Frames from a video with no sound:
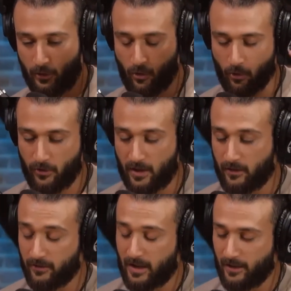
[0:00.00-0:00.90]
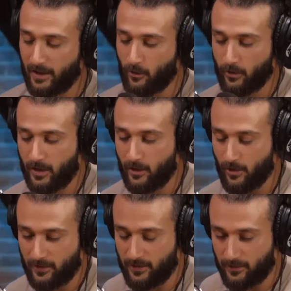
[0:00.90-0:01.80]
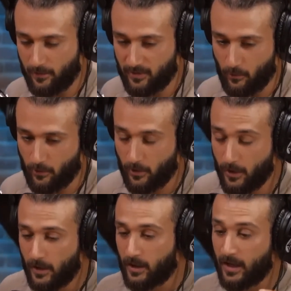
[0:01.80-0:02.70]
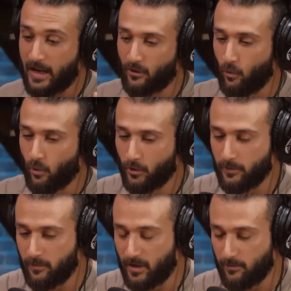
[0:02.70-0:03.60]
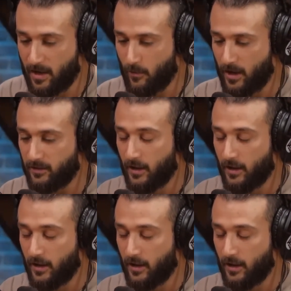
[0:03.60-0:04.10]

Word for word: low Earth satellite or internet systems that will connect the world in many